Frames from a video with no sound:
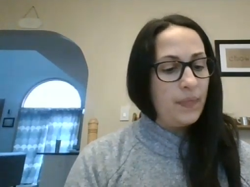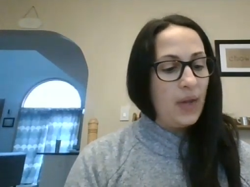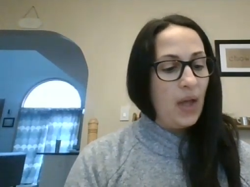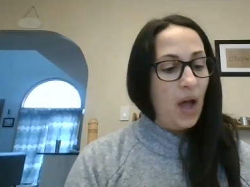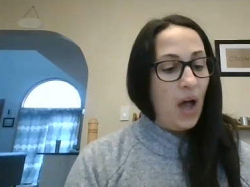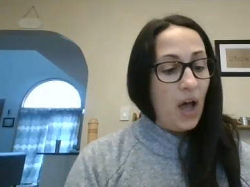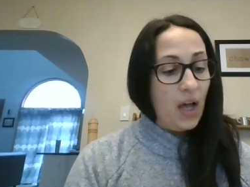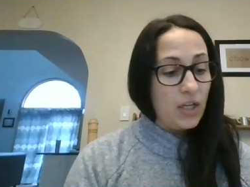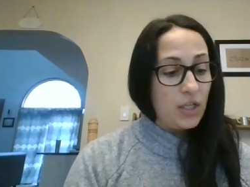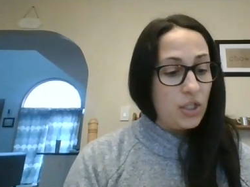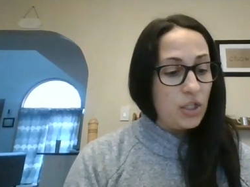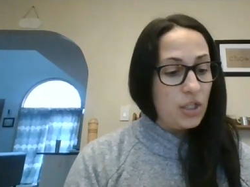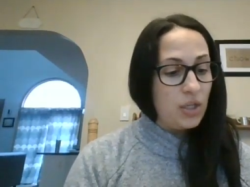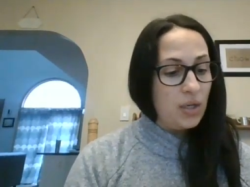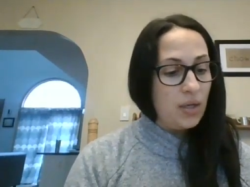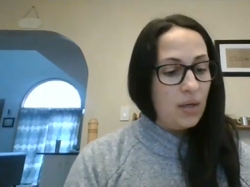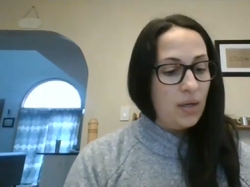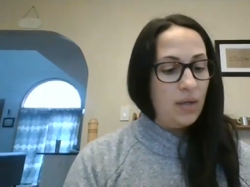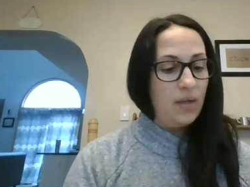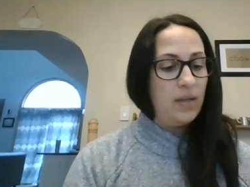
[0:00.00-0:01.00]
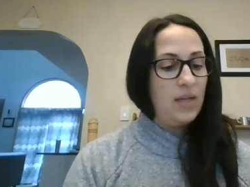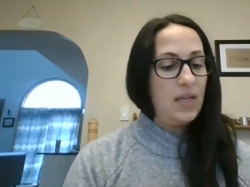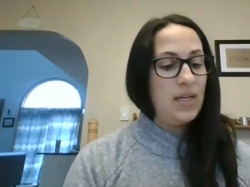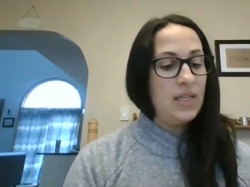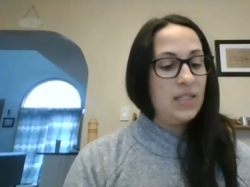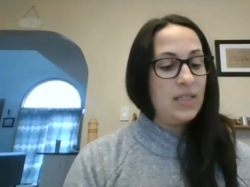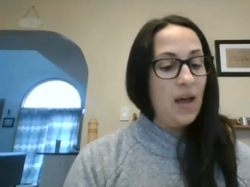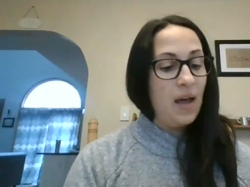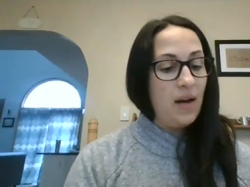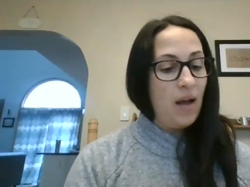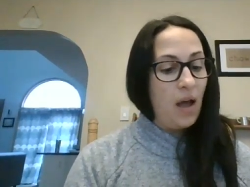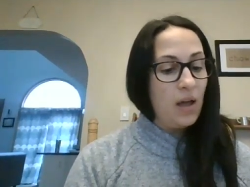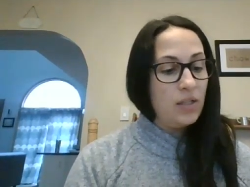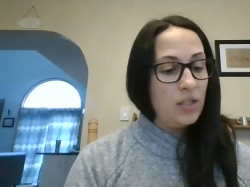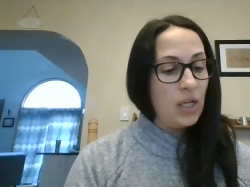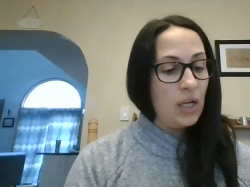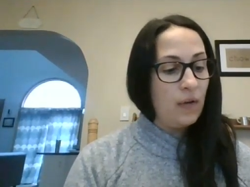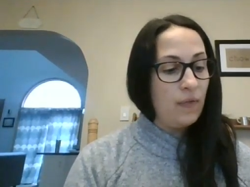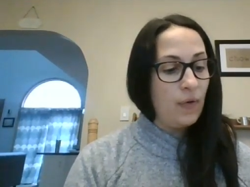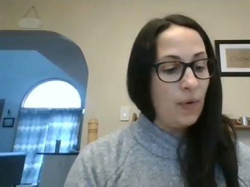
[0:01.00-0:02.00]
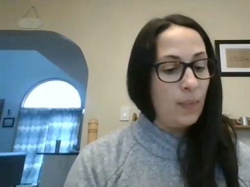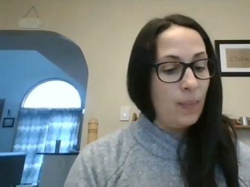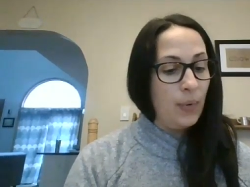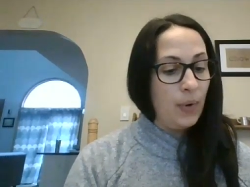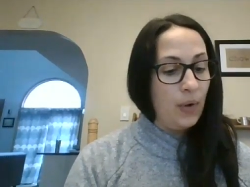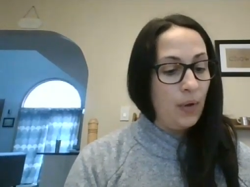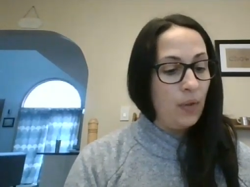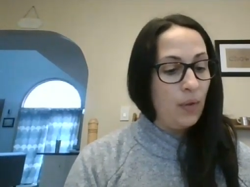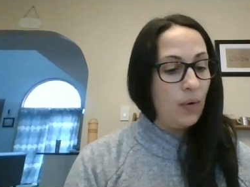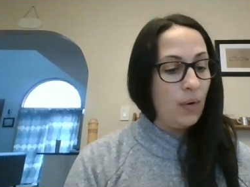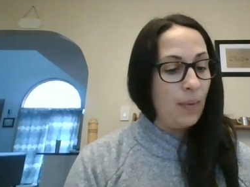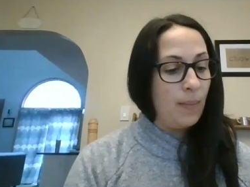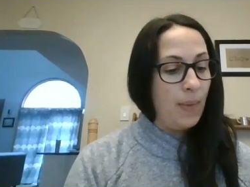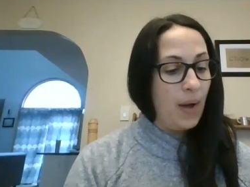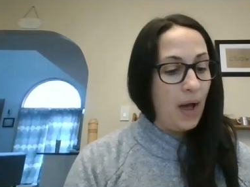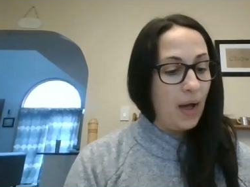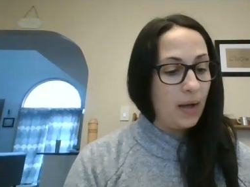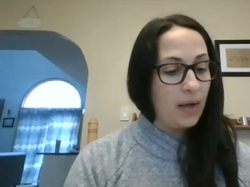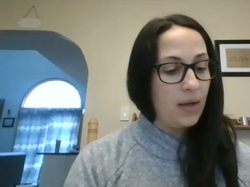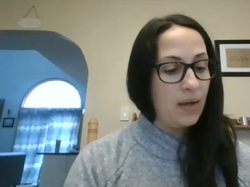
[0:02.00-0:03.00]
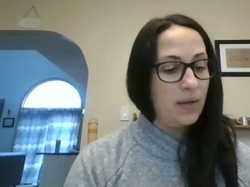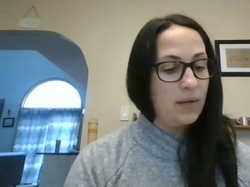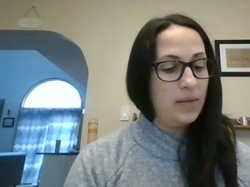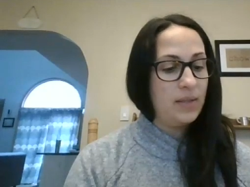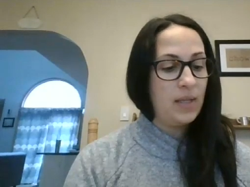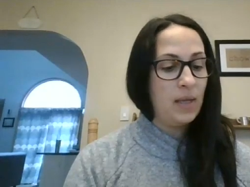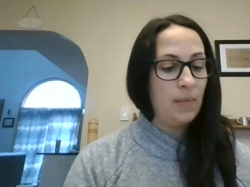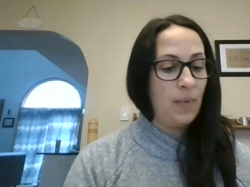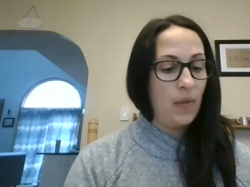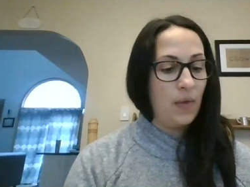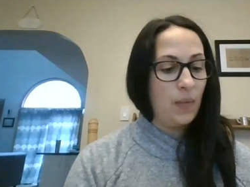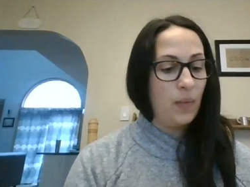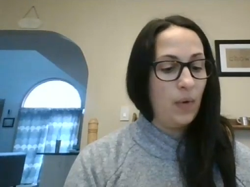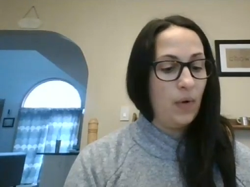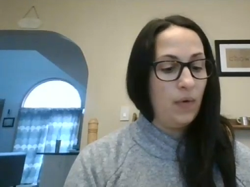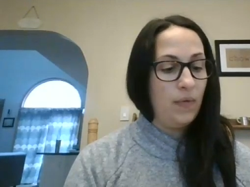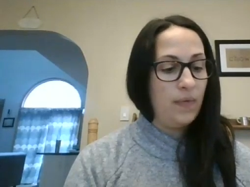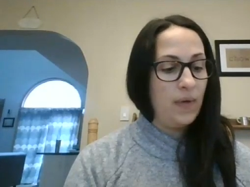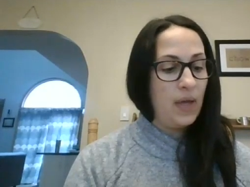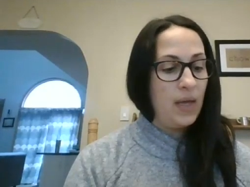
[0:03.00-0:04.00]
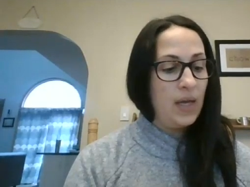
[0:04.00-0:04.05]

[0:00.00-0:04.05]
"Hush, he is not hunting for bull or buck," said Mother Wolf.